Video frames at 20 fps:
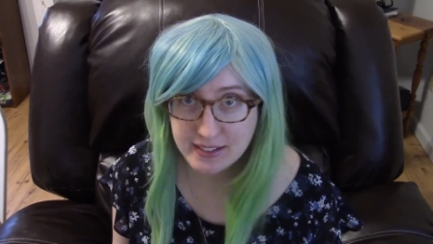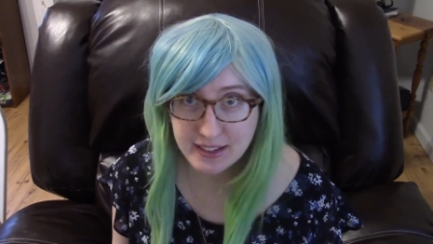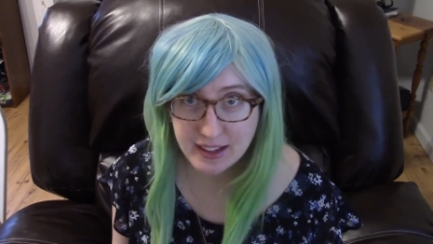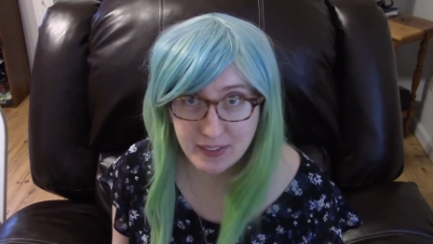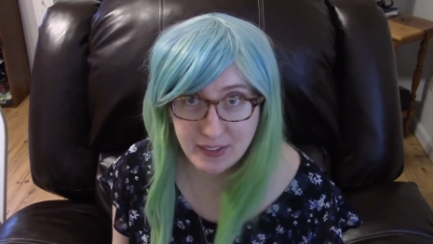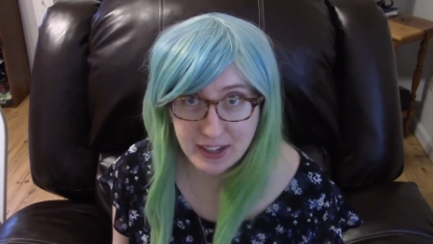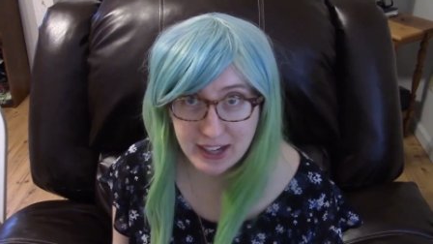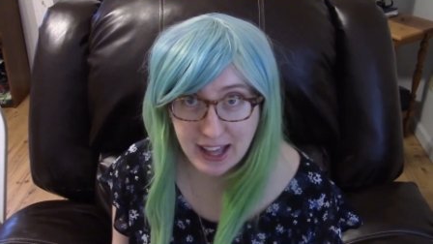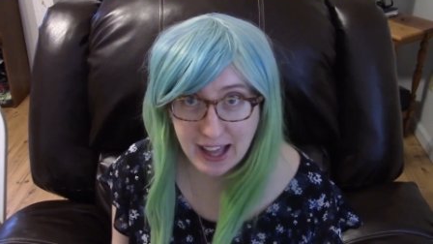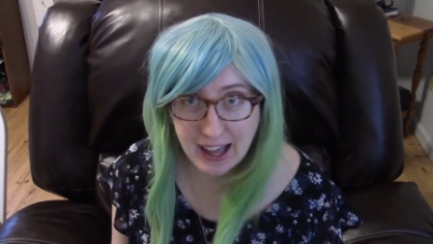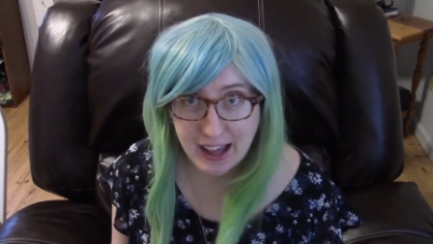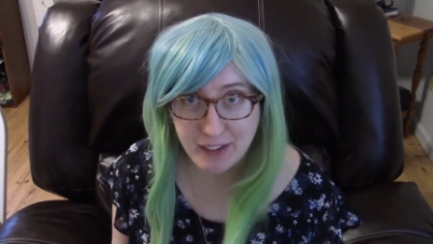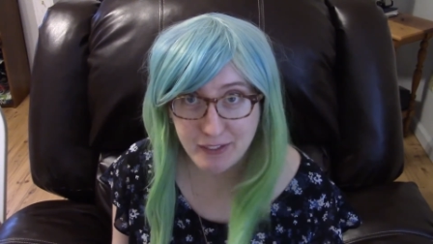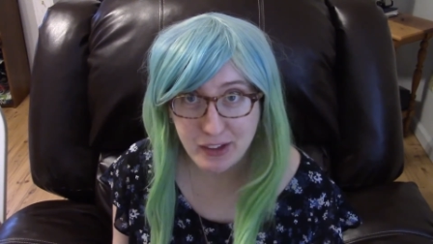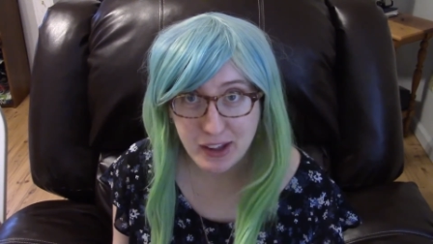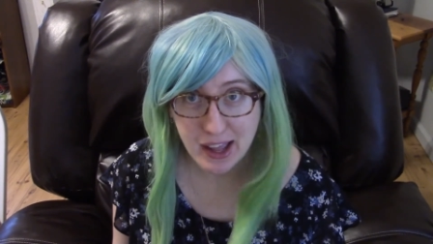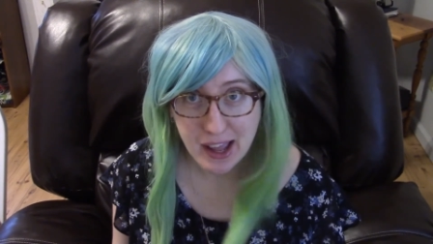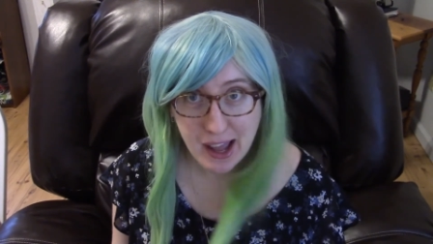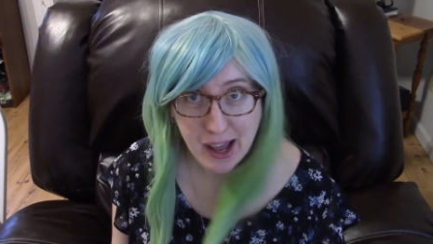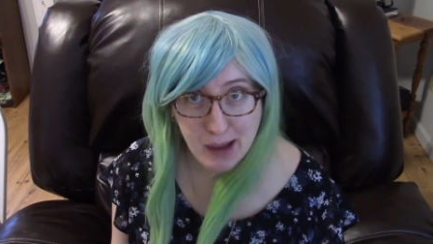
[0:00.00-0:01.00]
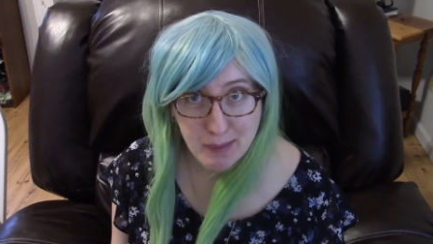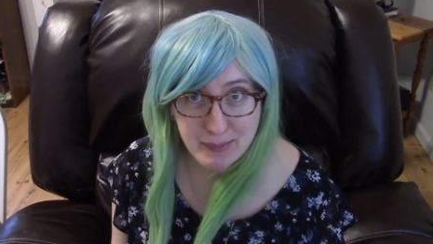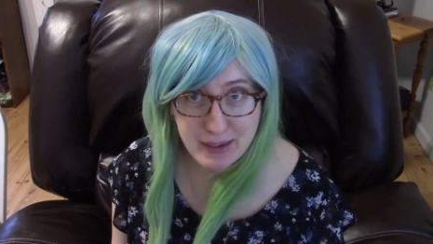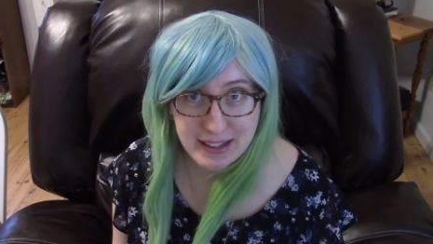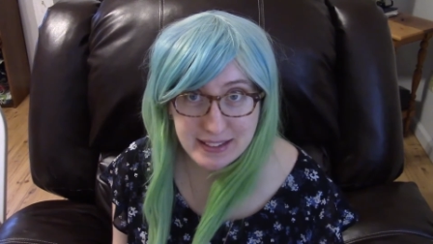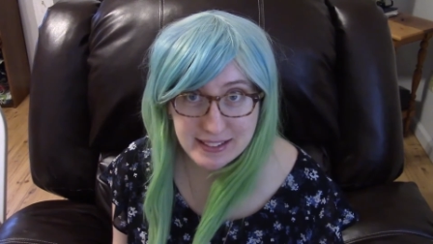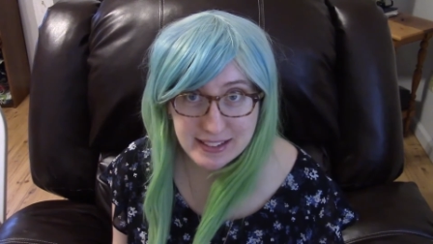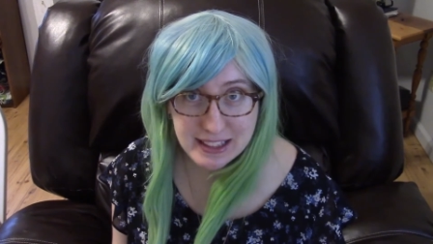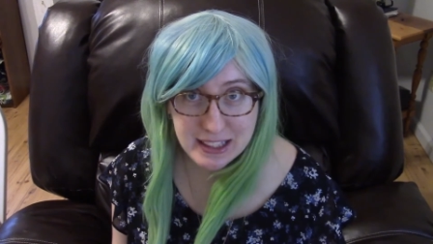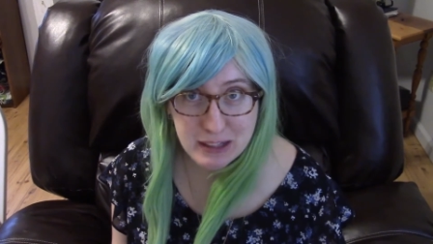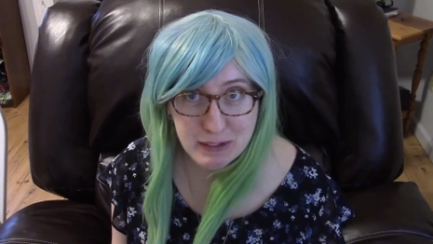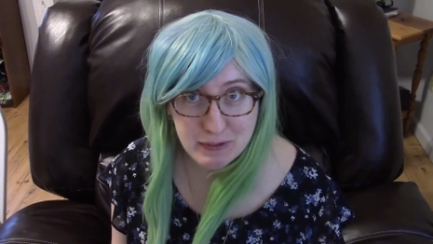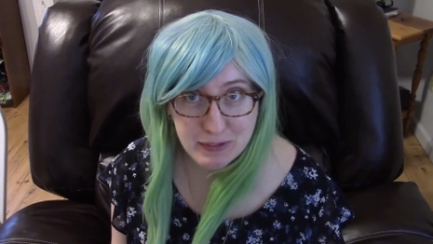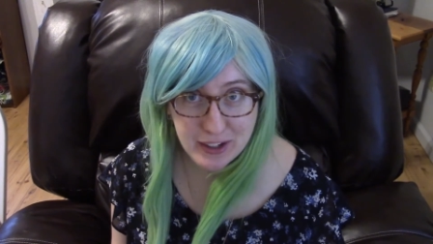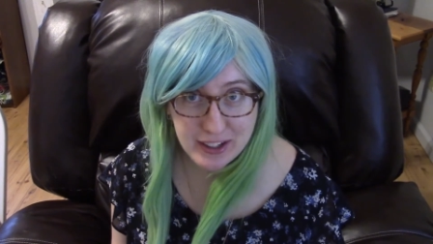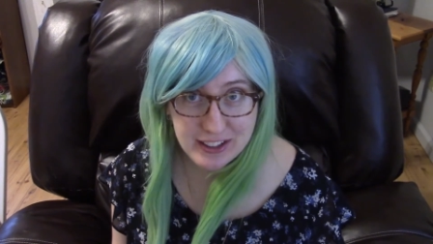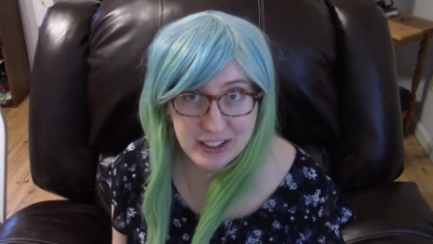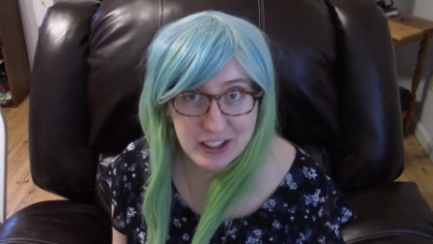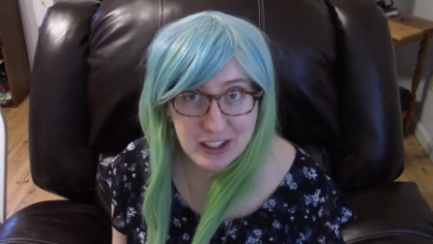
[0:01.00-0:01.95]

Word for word: and then have amazingly fun,